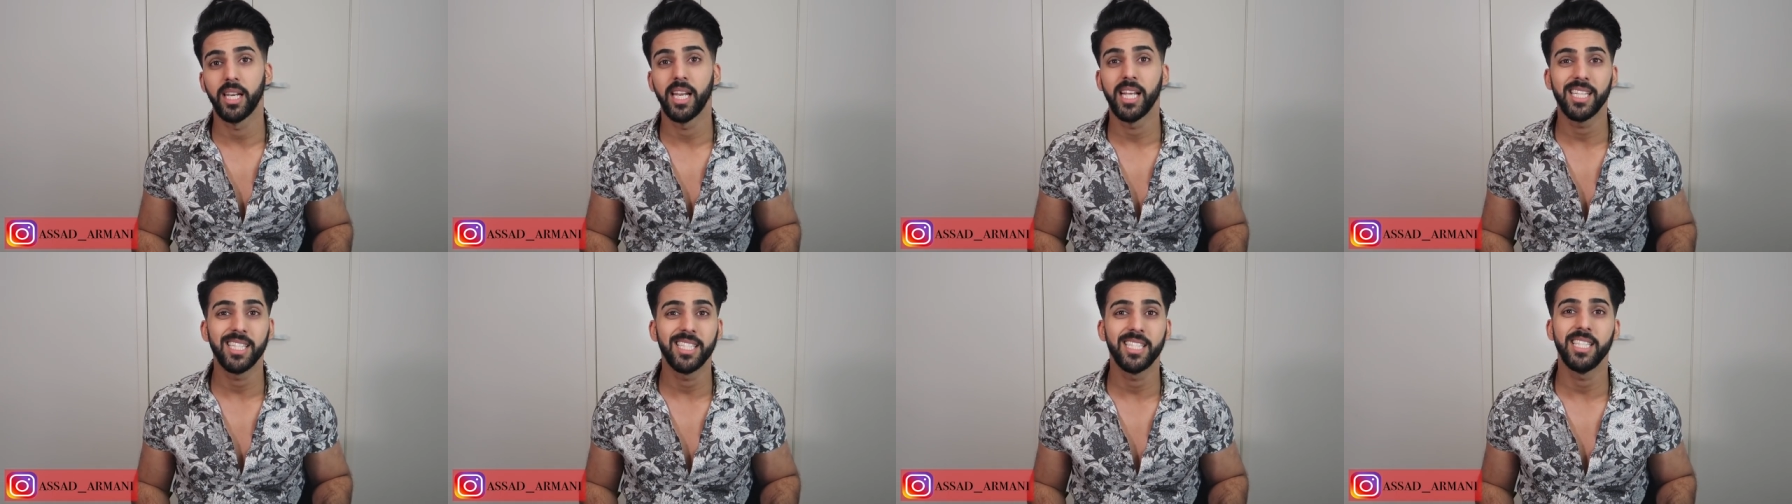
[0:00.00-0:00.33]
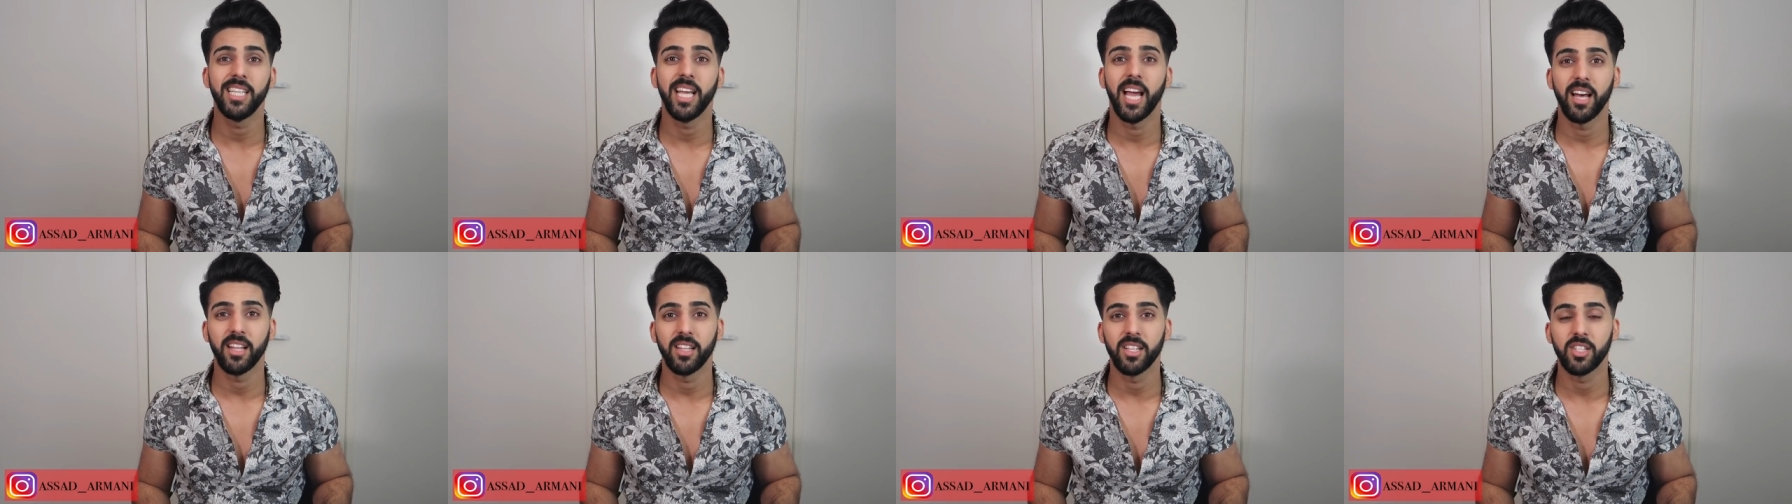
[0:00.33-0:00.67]
Let's
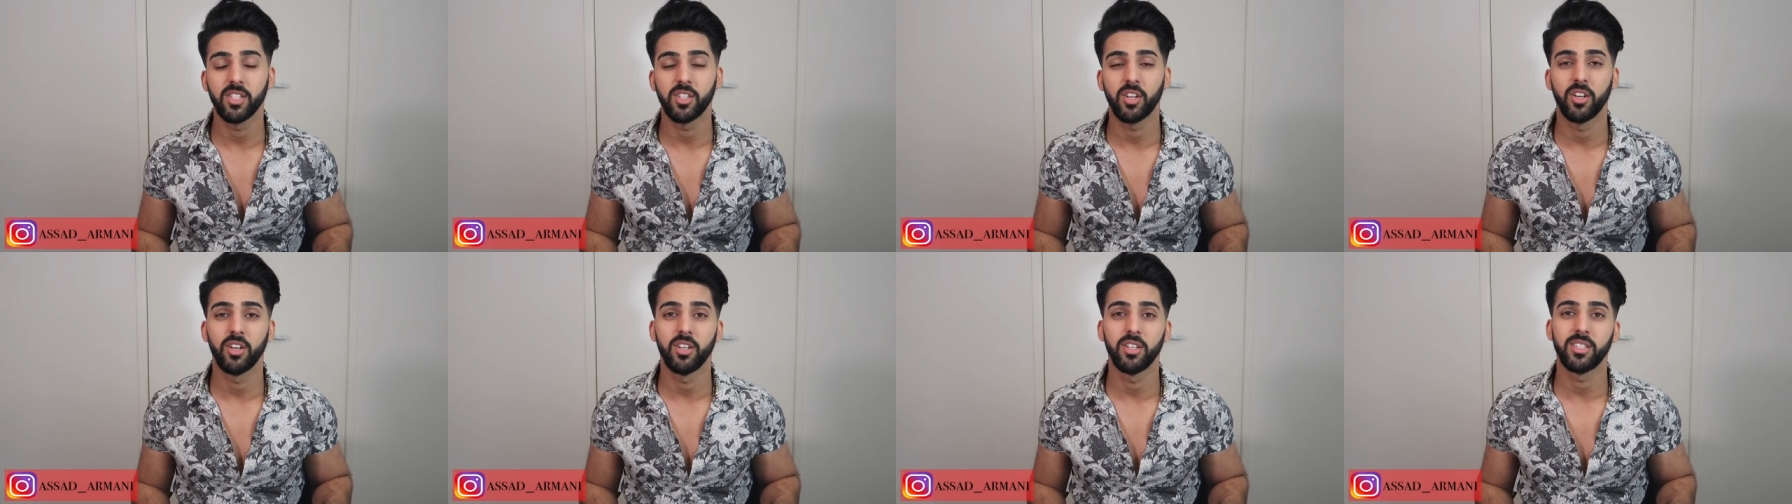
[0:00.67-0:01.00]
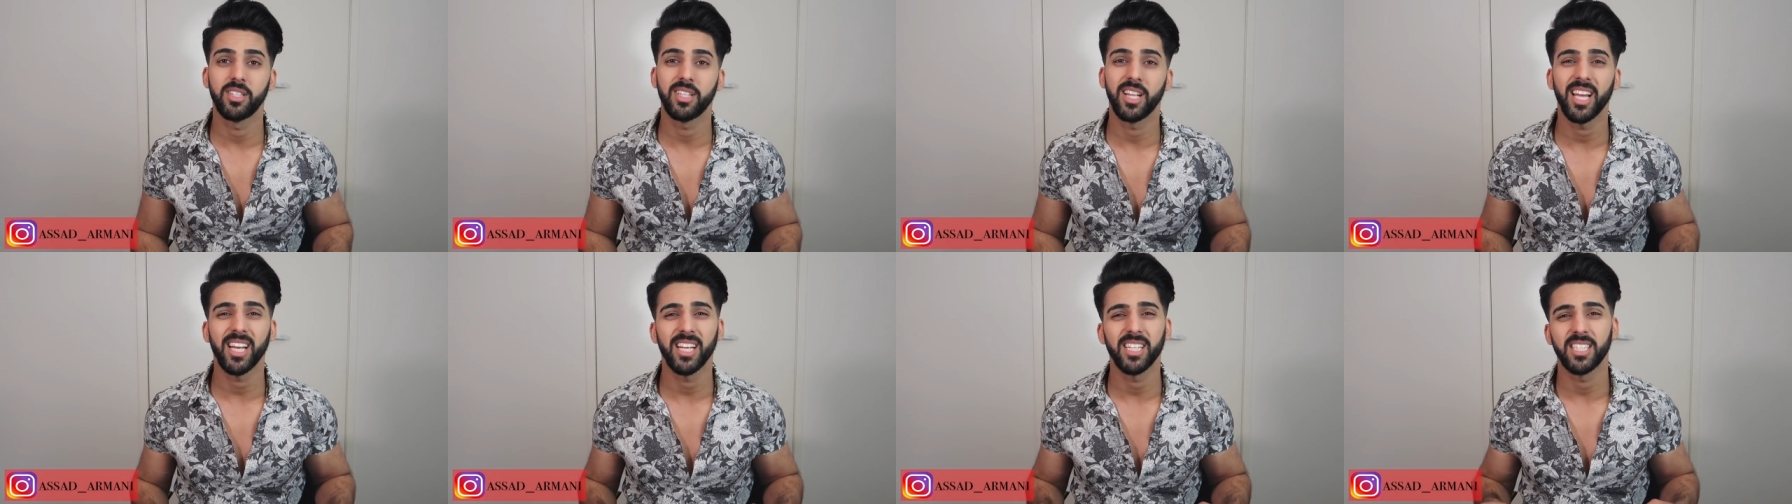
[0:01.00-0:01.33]
see how this
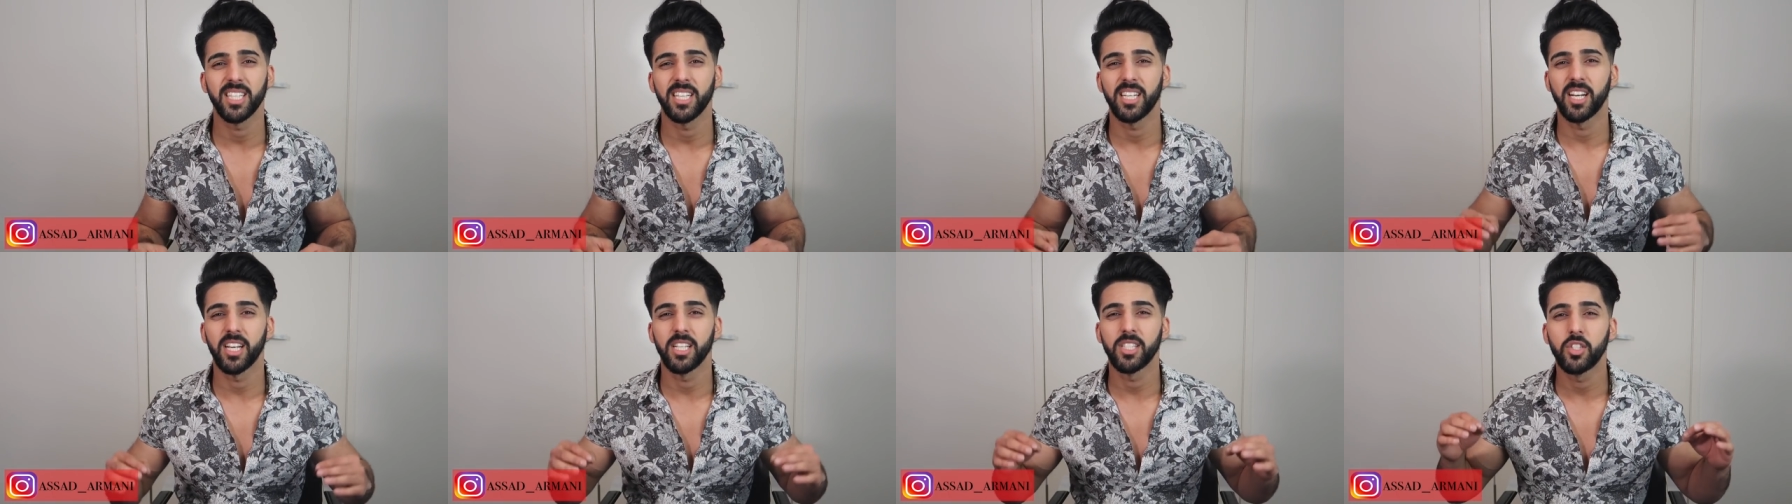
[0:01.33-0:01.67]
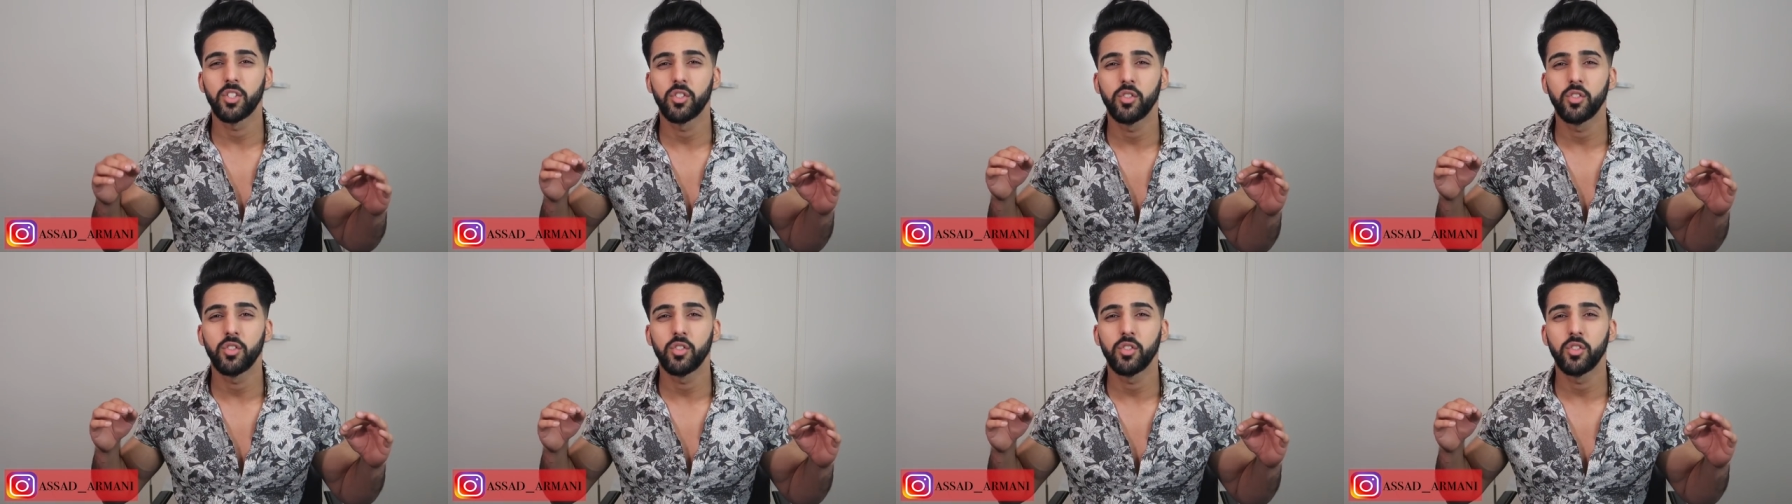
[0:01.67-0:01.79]
goes. Like I said, guys,